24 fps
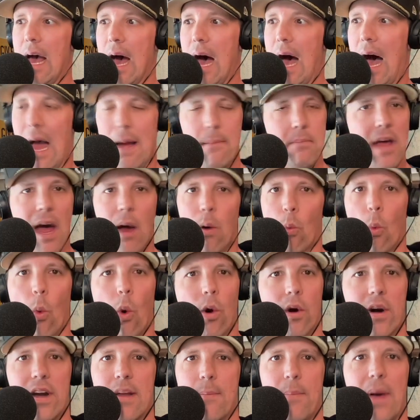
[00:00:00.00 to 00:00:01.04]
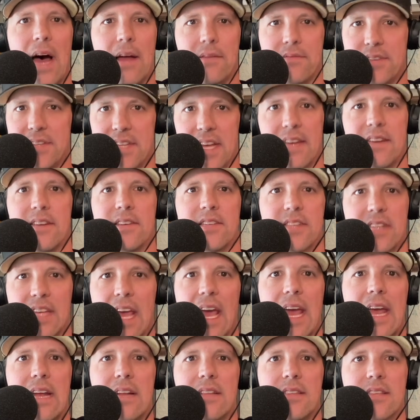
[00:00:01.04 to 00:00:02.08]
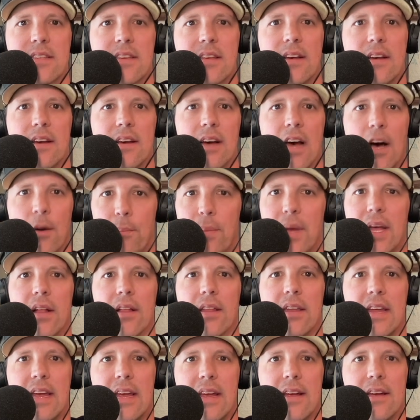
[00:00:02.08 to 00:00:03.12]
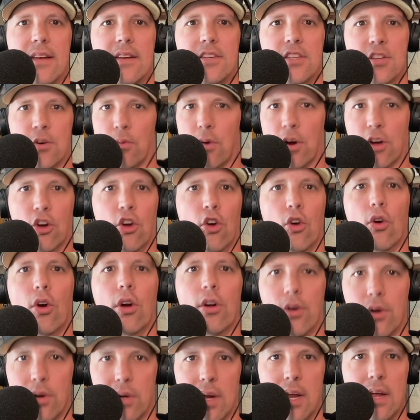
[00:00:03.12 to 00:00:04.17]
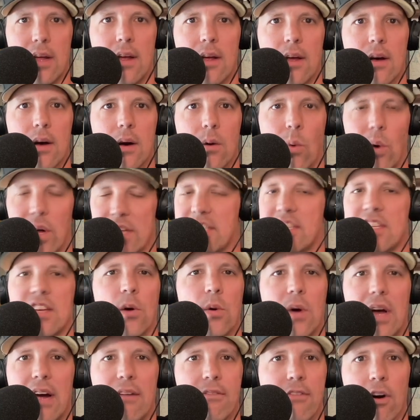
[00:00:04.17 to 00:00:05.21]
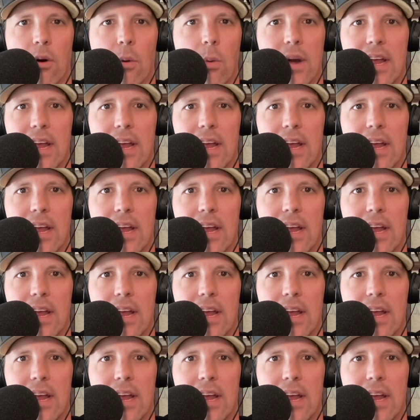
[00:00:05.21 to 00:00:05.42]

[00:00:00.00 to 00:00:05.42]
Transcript: I'm not worried about Dennis Gates' ability to recruit whatsoever.